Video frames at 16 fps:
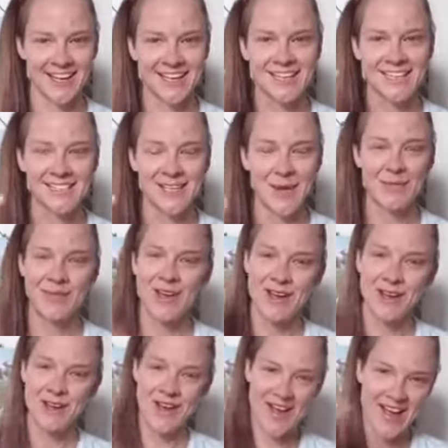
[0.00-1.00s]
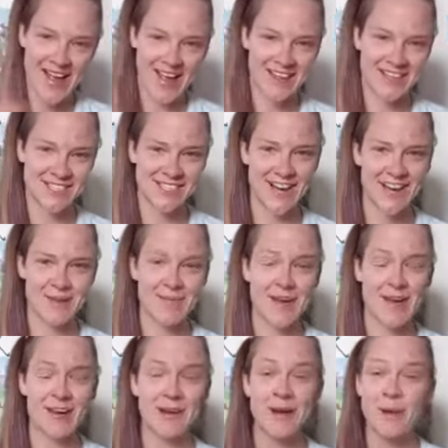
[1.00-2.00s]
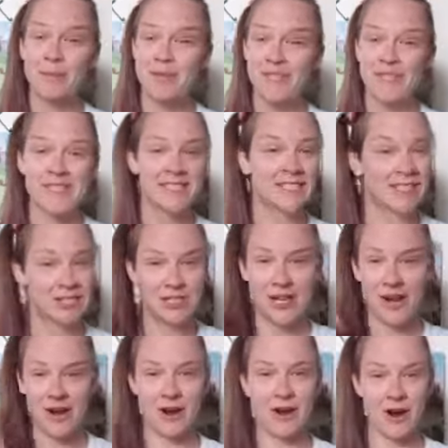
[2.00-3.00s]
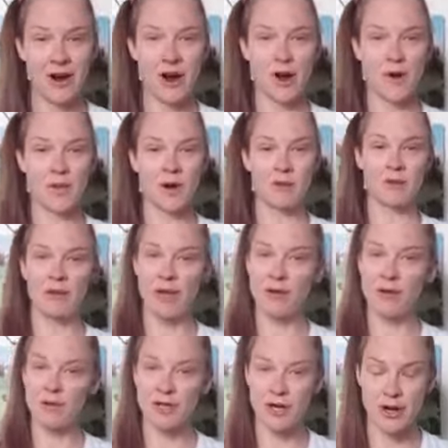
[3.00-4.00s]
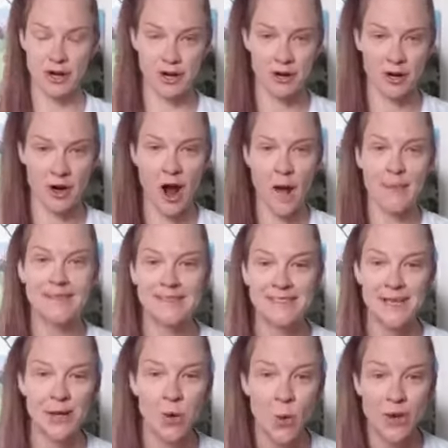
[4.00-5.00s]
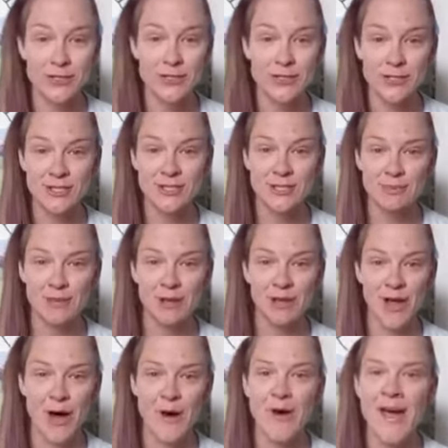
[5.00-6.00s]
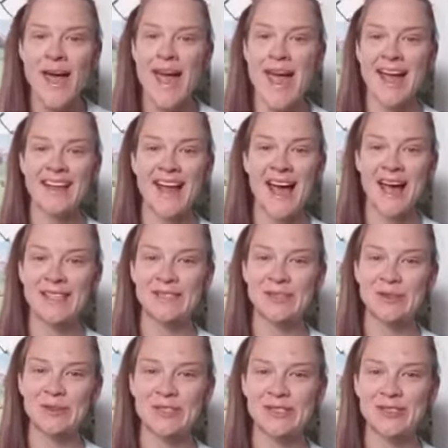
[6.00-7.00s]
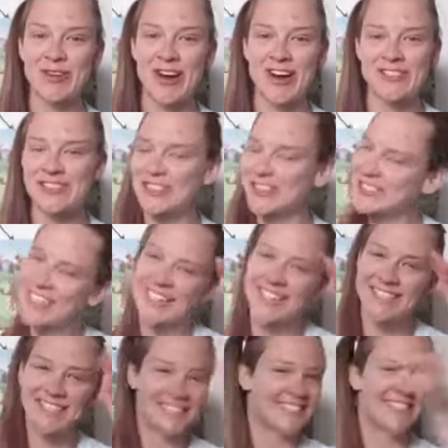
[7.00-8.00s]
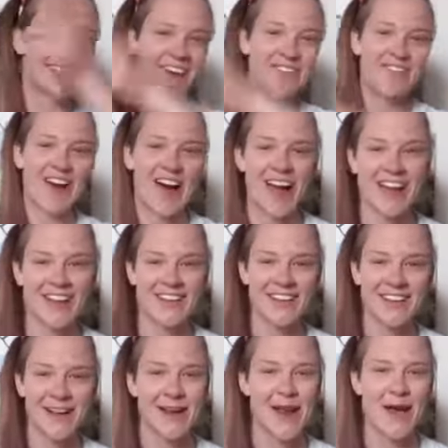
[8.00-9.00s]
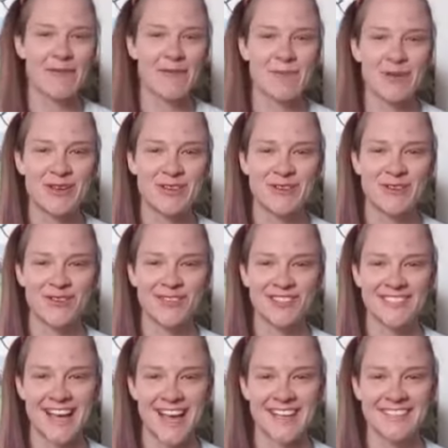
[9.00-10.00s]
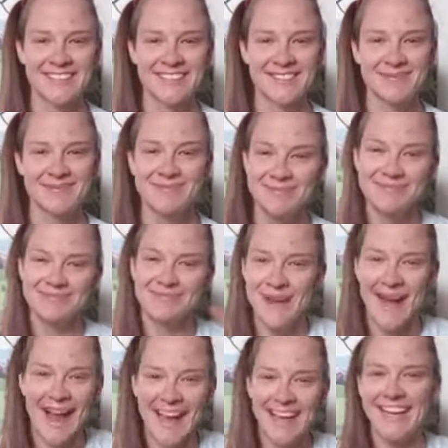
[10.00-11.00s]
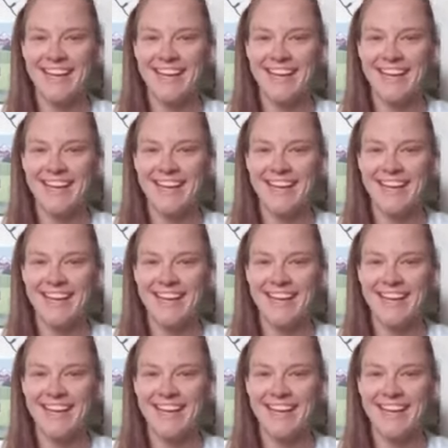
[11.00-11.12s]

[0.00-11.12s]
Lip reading: So go ahead and check them out. Please share your artwork below, share your comments and questions below. And as always, Rangers, stay wild and have a beautiful day. Bye.